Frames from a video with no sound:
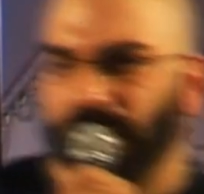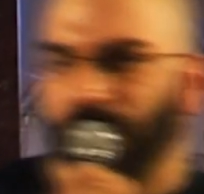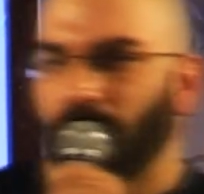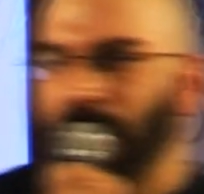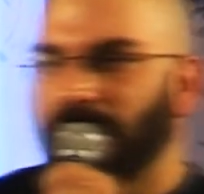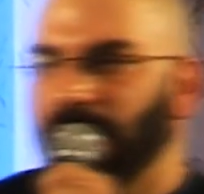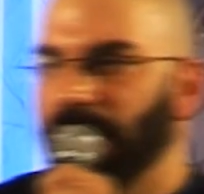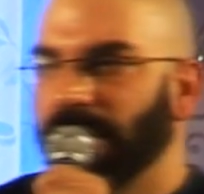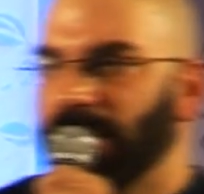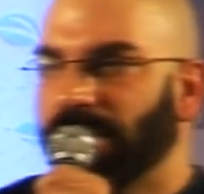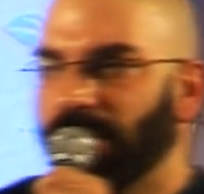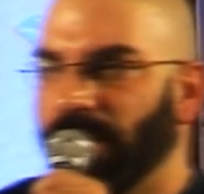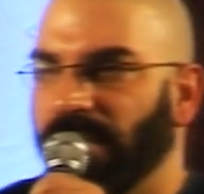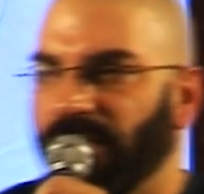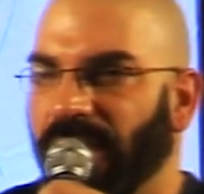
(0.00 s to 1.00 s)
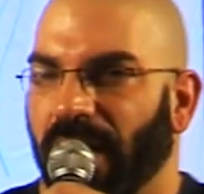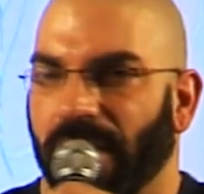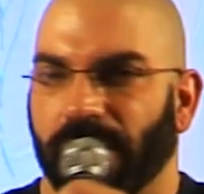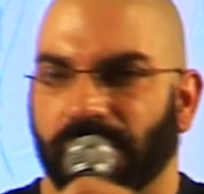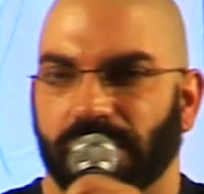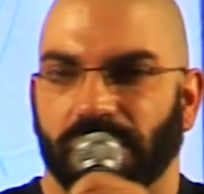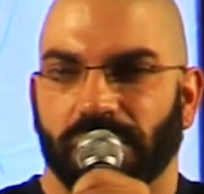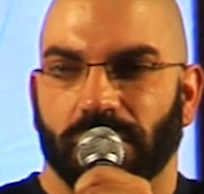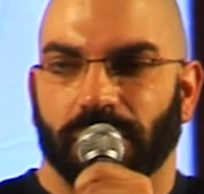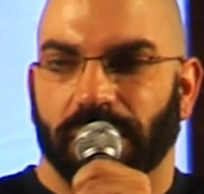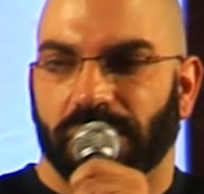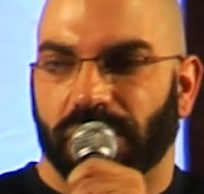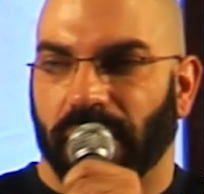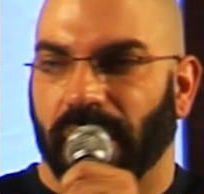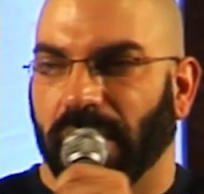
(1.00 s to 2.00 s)
to 4 kids, 3 fathers, and
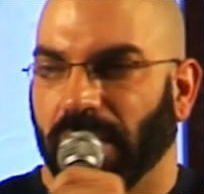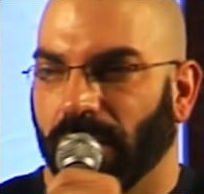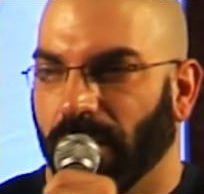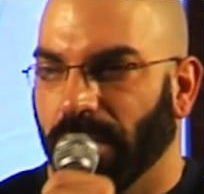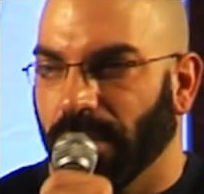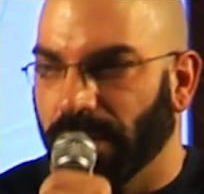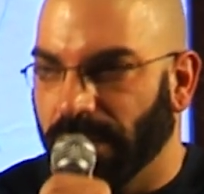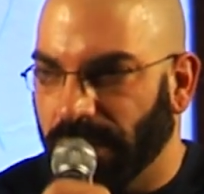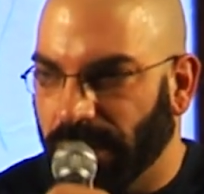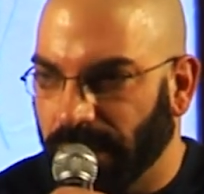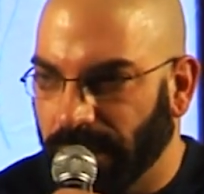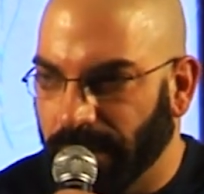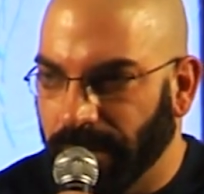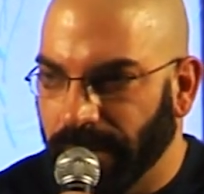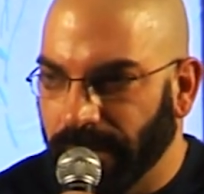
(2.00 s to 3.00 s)
2 restraining orders.